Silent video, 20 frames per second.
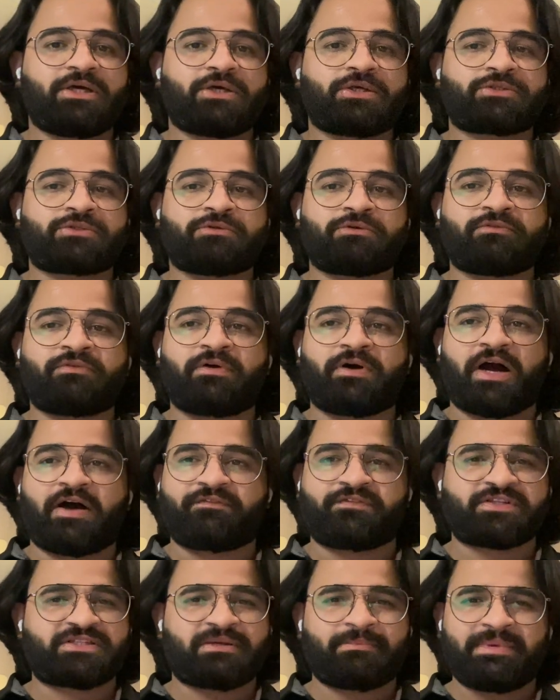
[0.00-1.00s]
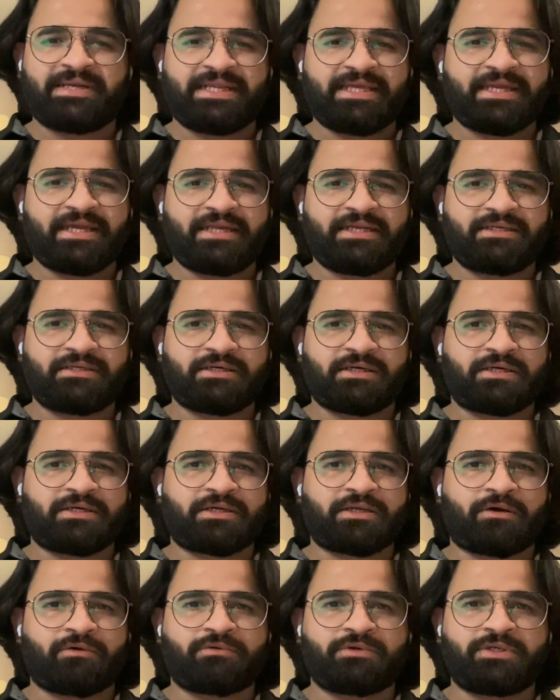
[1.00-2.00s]
So after submitting it
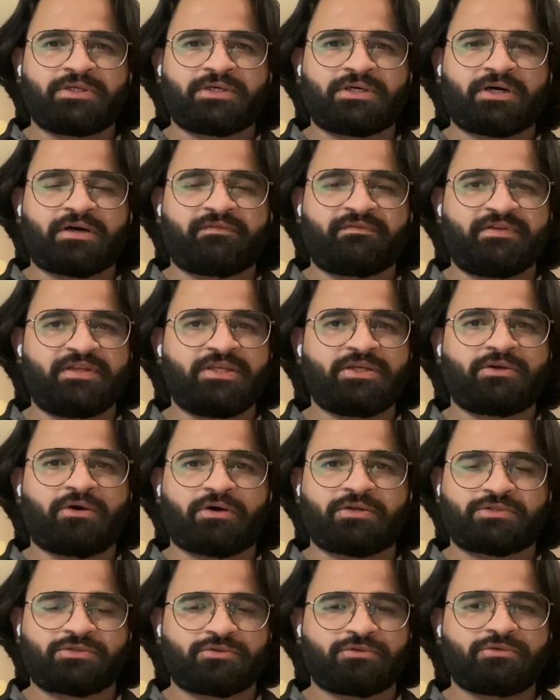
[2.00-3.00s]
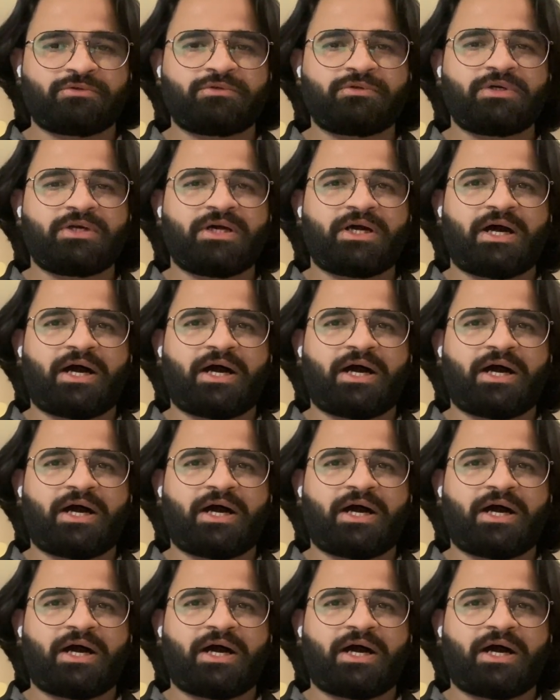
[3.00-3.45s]
around a week or so,